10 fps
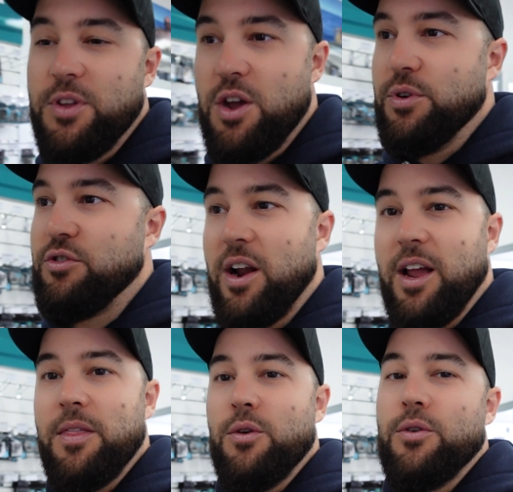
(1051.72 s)
You know, we try to
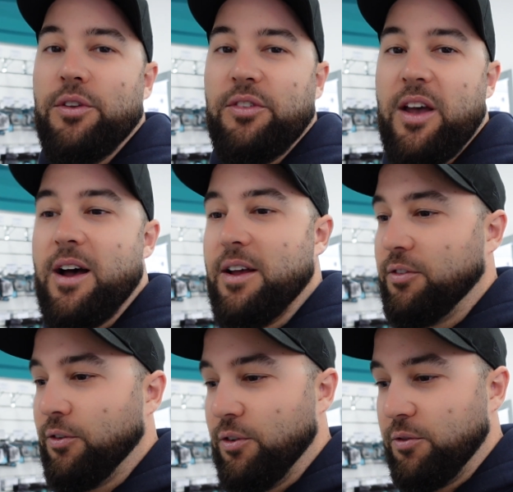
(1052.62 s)
get the orders out as
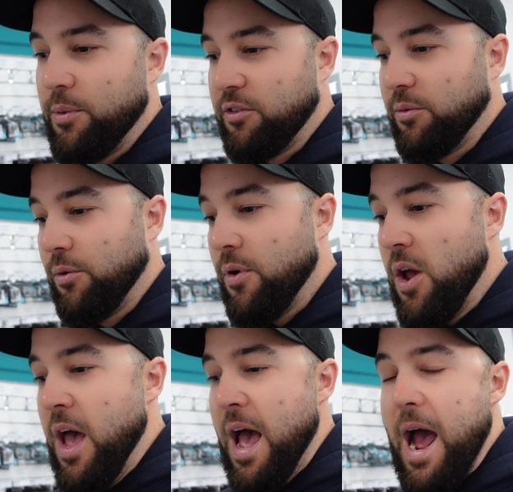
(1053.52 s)
soon as possible.
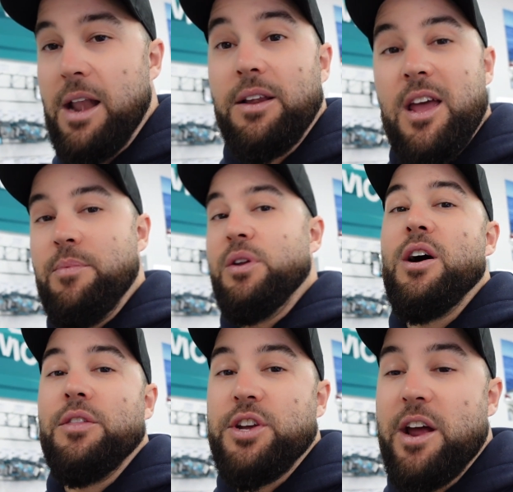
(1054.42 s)
And keep an eye
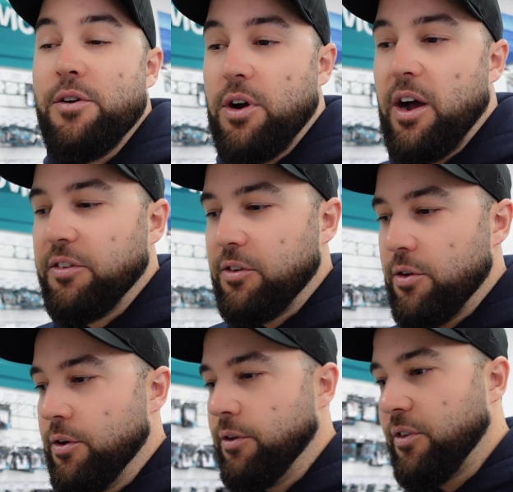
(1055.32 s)
on the channel, guys,
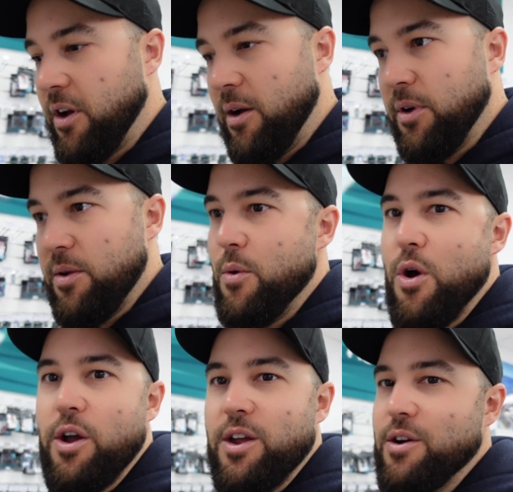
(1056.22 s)
because I'm going to be
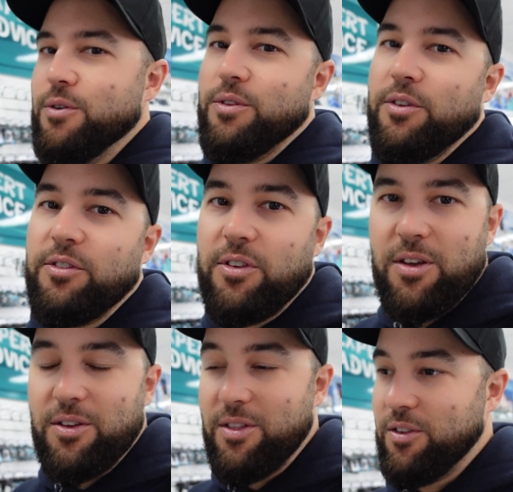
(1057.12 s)
working on all this
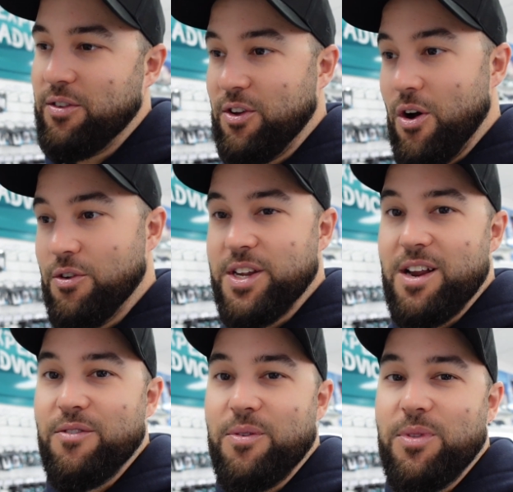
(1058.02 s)

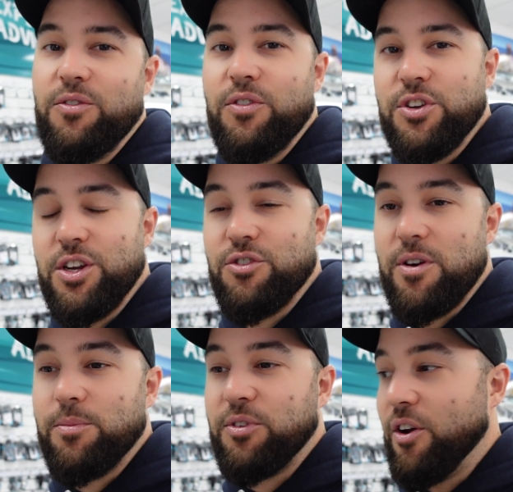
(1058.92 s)
content from this fishing
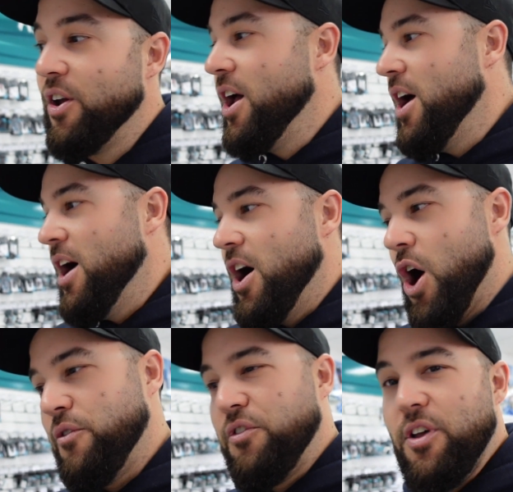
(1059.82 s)
trip. So
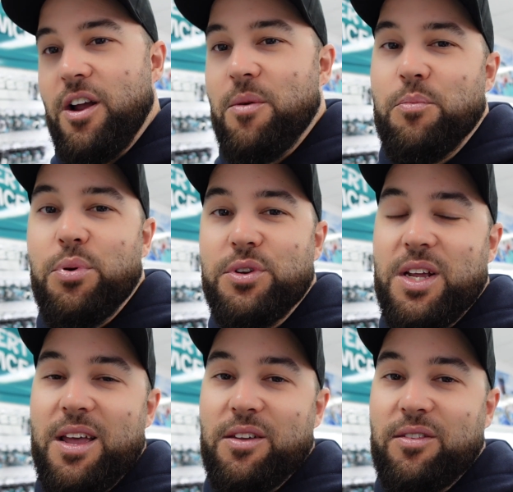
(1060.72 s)
hopefully I can put
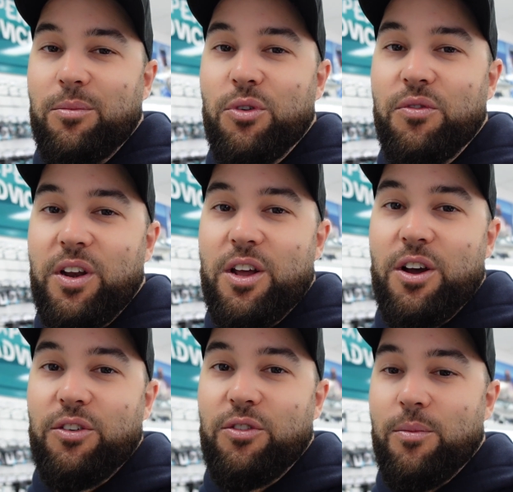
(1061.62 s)
together some good
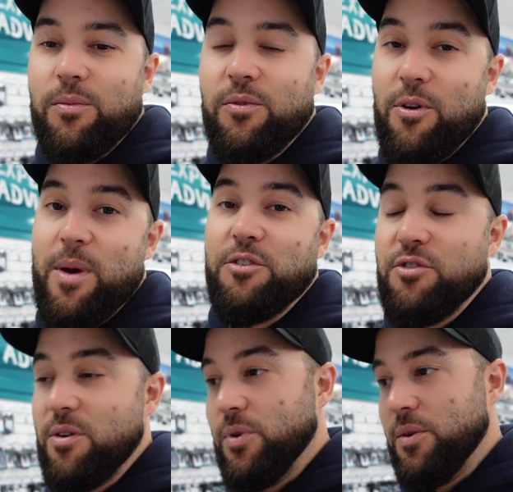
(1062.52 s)
videos from our
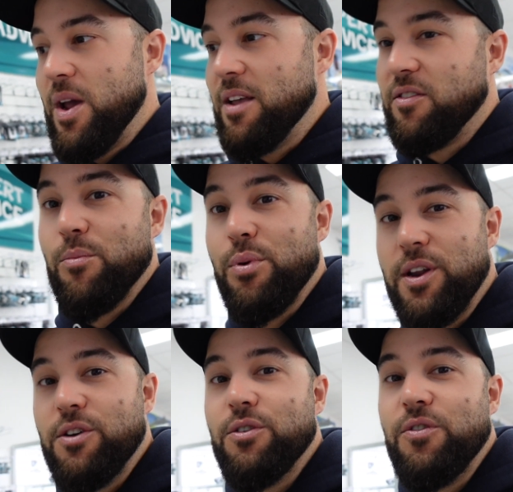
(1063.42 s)
trip. We had some
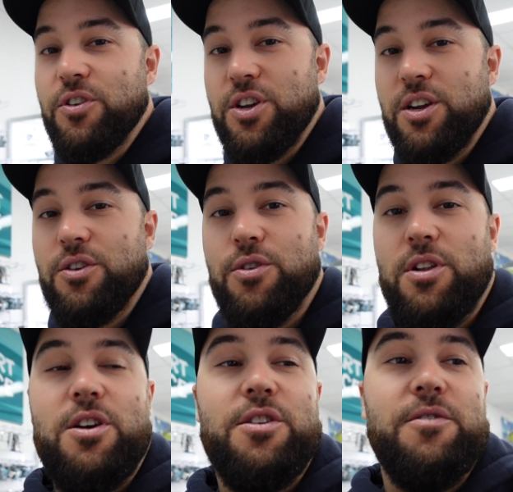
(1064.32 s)
pretty good fishing, caught a
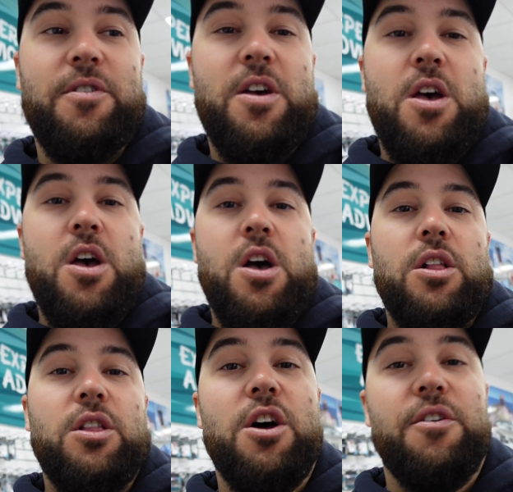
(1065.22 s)
lot
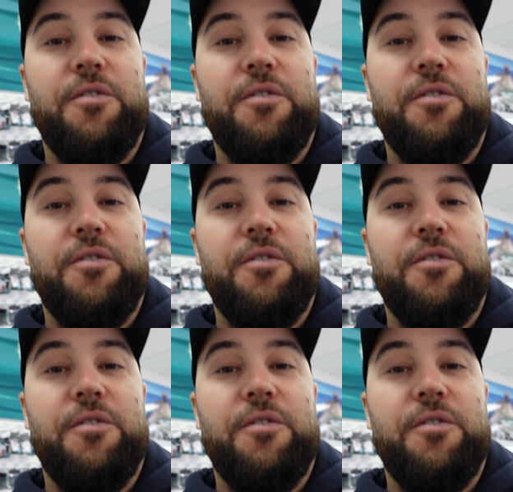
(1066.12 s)
of